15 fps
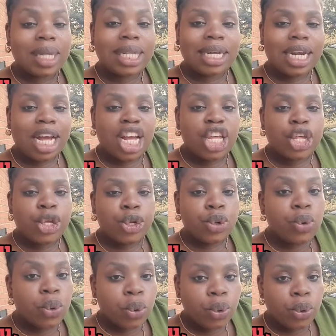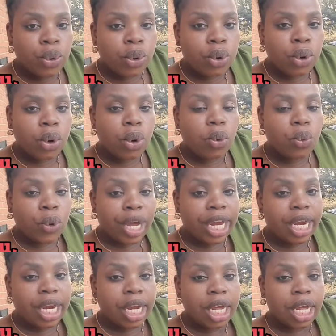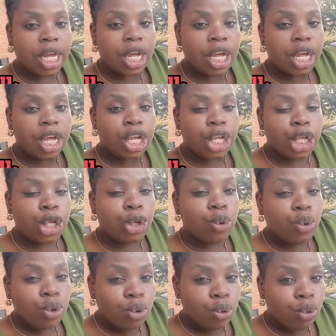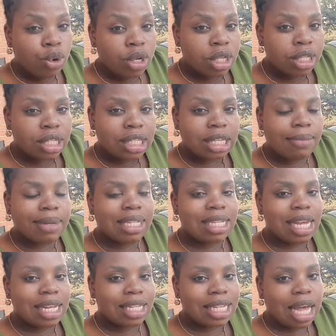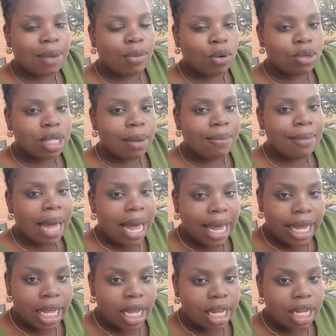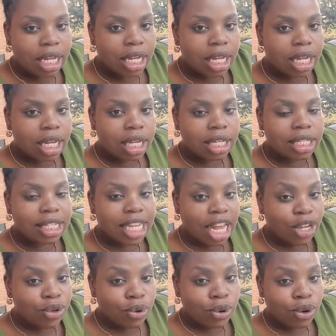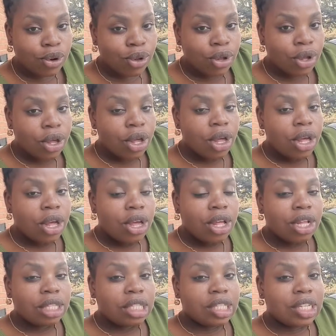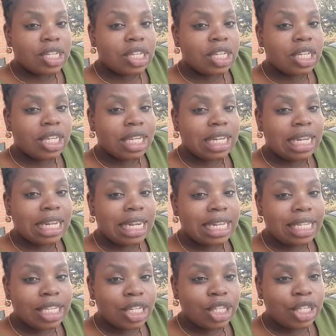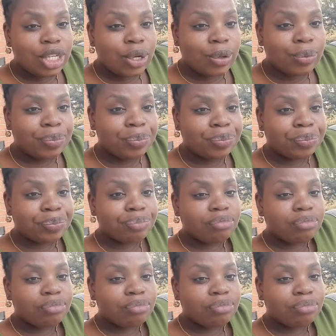Better than you. When you know some take time out of my schedule to listen to you.